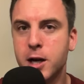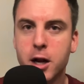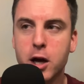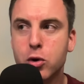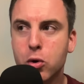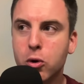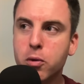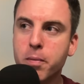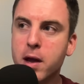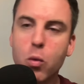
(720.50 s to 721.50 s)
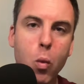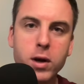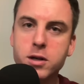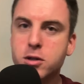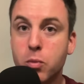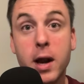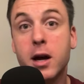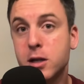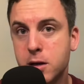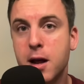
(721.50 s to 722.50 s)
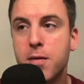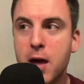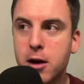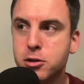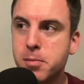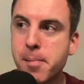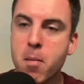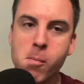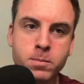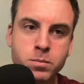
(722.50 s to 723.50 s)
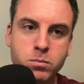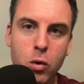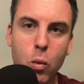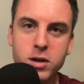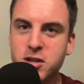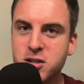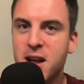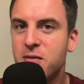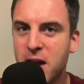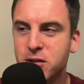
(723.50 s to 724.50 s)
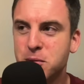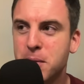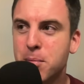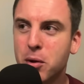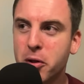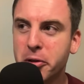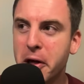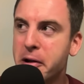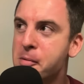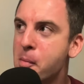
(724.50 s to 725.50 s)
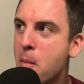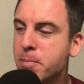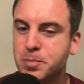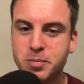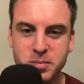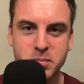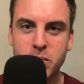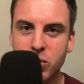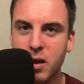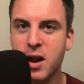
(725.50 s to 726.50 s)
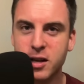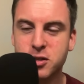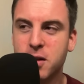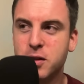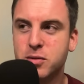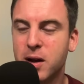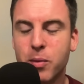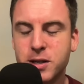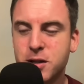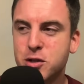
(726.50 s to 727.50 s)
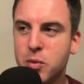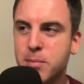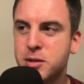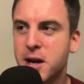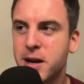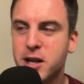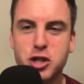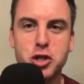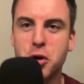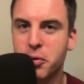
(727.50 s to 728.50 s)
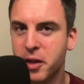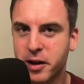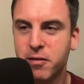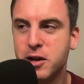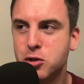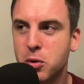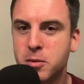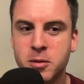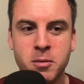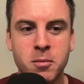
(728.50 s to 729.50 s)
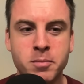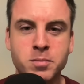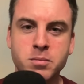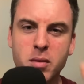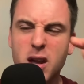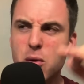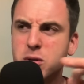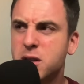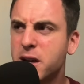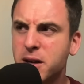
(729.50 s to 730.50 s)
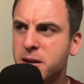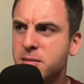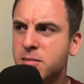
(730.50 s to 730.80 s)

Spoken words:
and I googled, like, when I got to 10,000, what does 10,000 people look like? And I saw this. I went to this website and it showed like a visual. It was like a